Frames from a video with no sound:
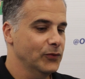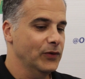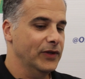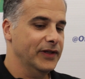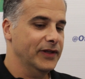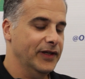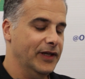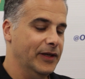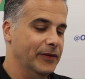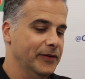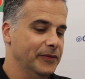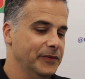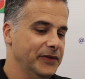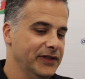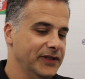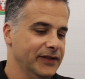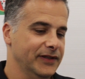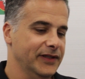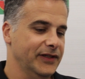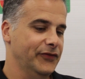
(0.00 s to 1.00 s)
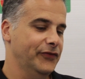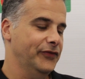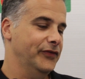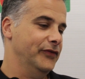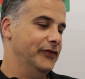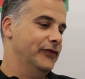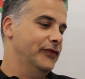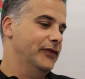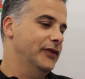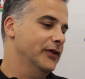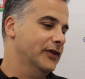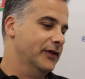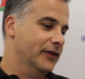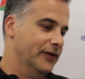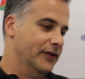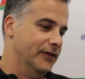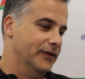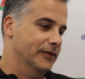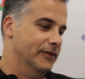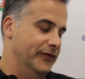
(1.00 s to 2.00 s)
Well, I mean, if you
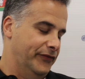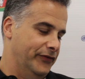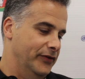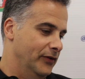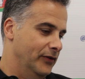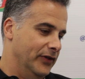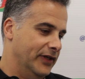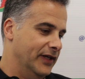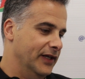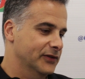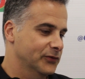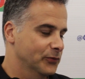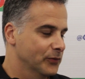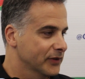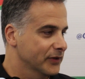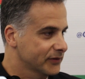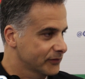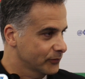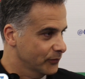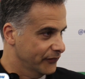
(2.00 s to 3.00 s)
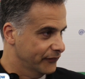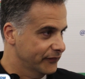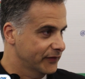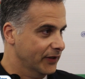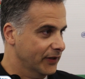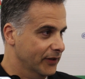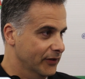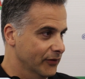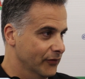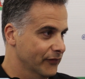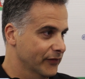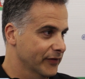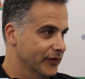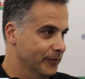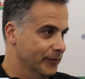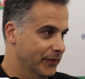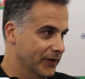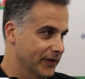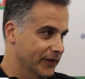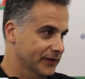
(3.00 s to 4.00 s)
look at what we've done over
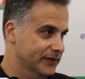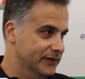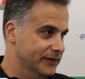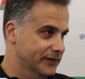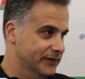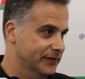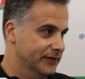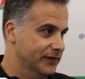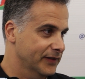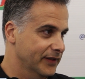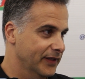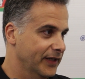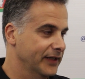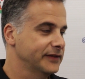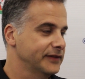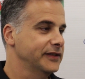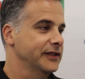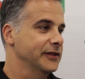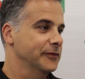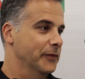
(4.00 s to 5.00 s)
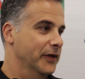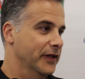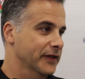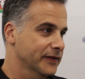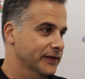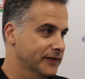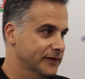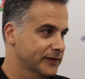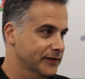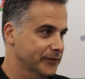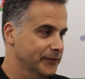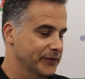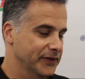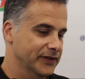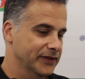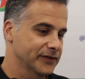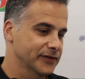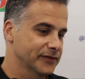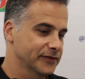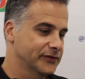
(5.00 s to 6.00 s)
the past 18 months, I
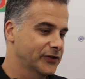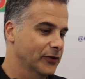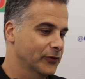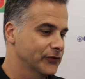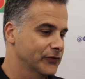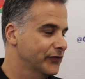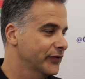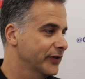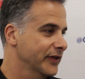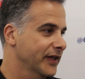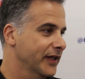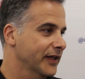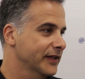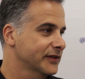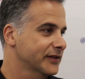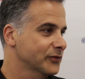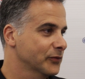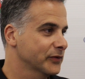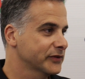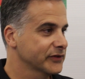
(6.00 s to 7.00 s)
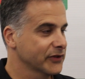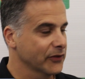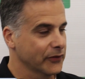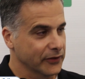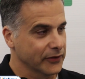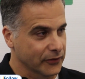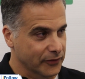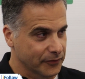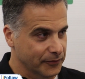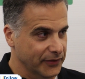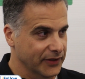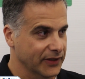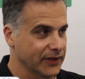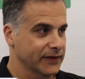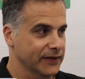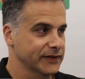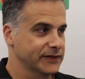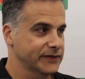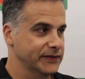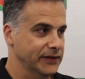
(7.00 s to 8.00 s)
mean, don't forget what's going on
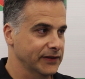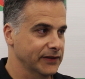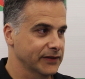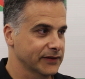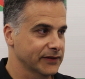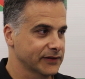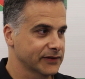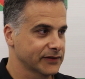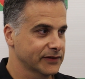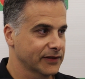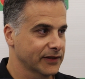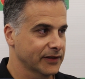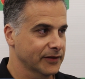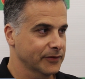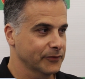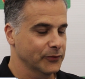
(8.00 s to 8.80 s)
behind the scenes.